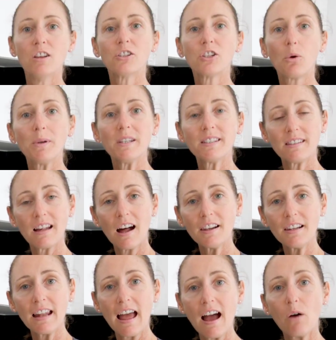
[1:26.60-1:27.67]
So we
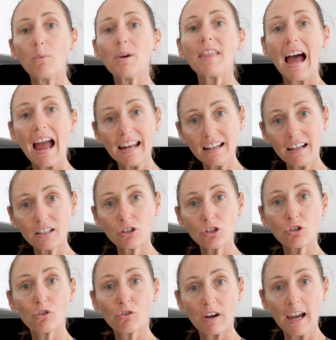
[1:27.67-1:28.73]
started out with
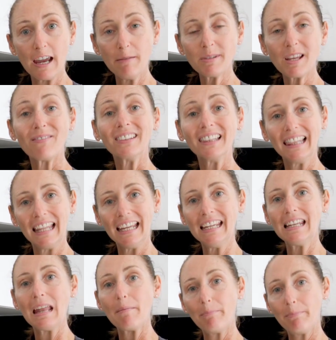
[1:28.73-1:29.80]
800 grams of
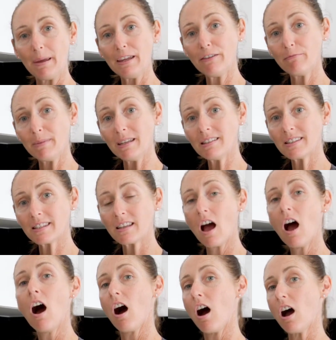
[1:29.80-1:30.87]
lean beef mince.
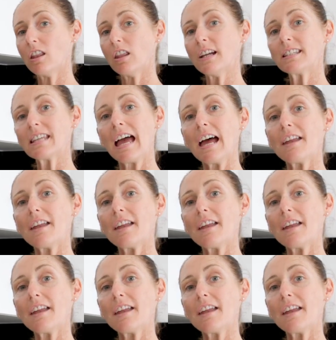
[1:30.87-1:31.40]
I like to